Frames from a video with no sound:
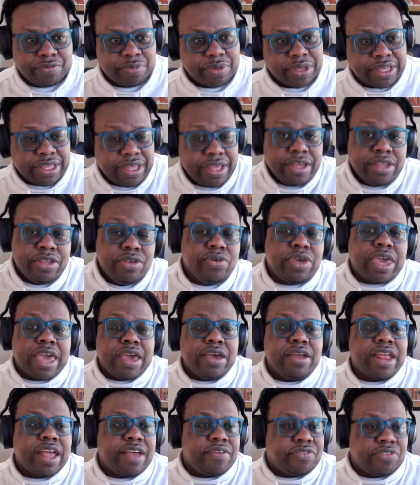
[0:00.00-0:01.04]
Because you
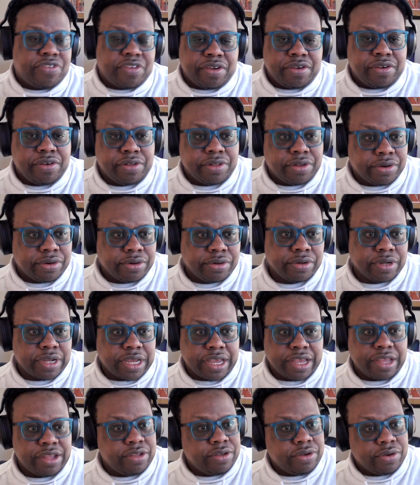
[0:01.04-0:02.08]
could have cellular
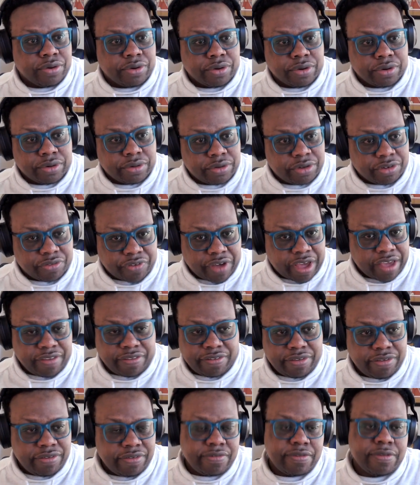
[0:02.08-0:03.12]
in your
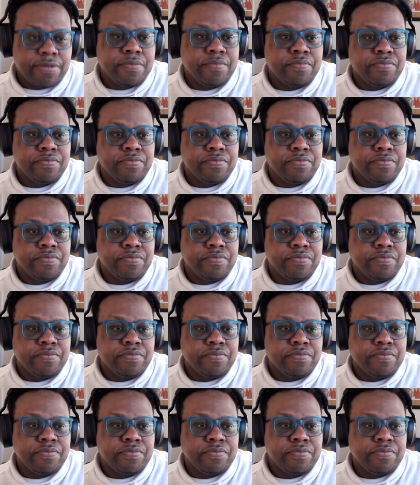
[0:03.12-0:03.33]
devices